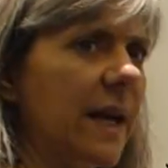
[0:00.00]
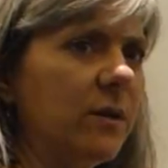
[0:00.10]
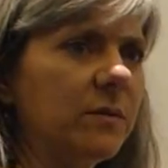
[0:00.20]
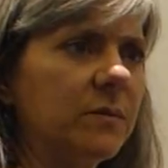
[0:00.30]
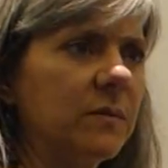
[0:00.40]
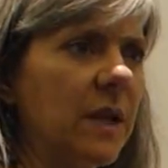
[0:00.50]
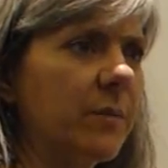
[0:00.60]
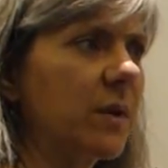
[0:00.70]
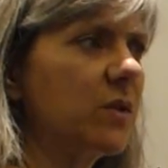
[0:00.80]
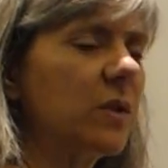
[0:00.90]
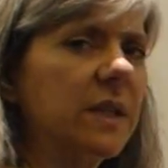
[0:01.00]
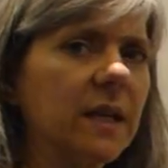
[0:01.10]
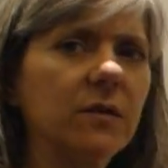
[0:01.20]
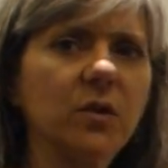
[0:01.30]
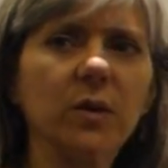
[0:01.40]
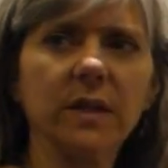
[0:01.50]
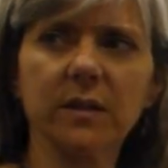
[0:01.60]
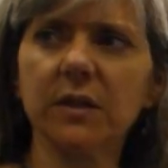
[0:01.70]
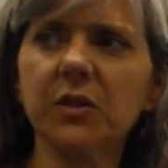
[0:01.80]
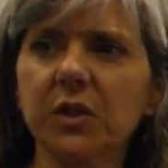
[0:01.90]
out. I'm going to do the -2,
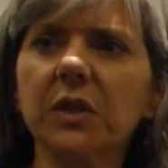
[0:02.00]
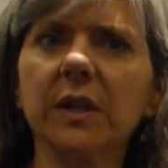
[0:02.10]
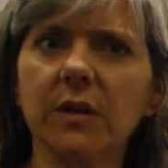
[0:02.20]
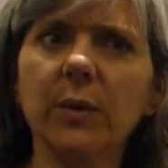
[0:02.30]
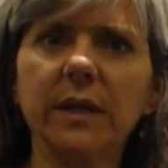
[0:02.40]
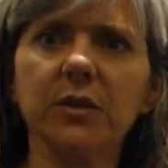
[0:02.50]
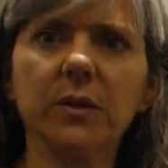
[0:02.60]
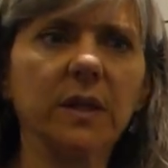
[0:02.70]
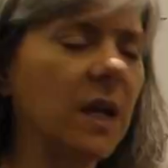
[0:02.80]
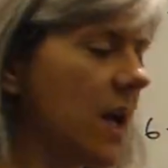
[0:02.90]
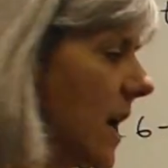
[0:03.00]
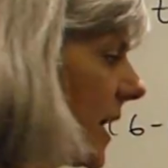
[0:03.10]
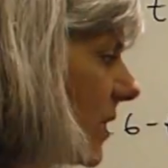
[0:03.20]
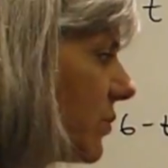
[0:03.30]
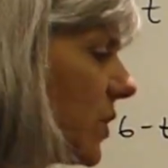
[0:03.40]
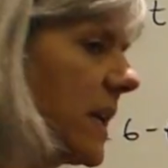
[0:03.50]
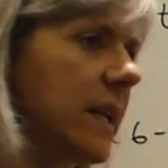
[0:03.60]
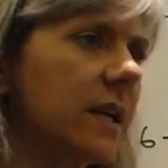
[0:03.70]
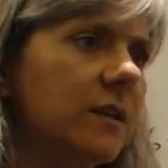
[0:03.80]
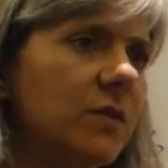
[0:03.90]
this is just another way to do it. I can pull that
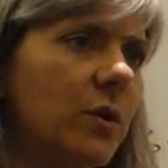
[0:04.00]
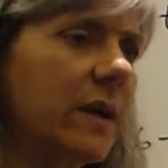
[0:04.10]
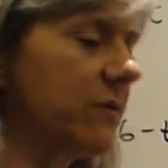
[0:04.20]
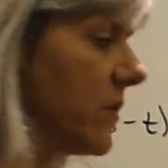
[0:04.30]
-2 out